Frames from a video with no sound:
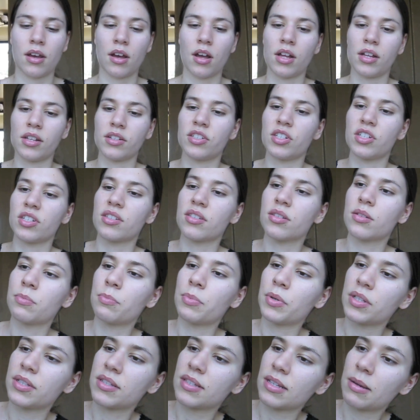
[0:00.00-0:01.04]
I'll just
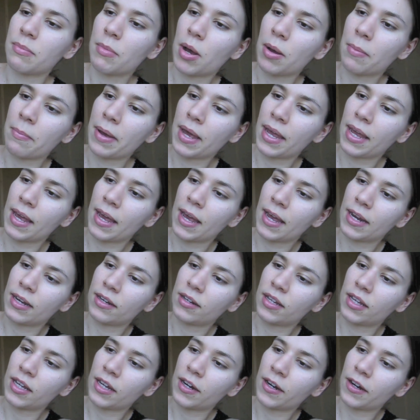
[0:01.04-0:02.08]
put some on my
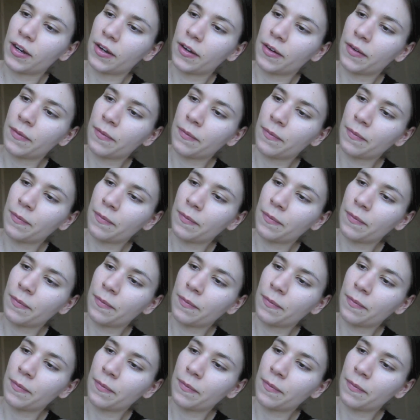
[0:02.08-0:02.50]
hand here.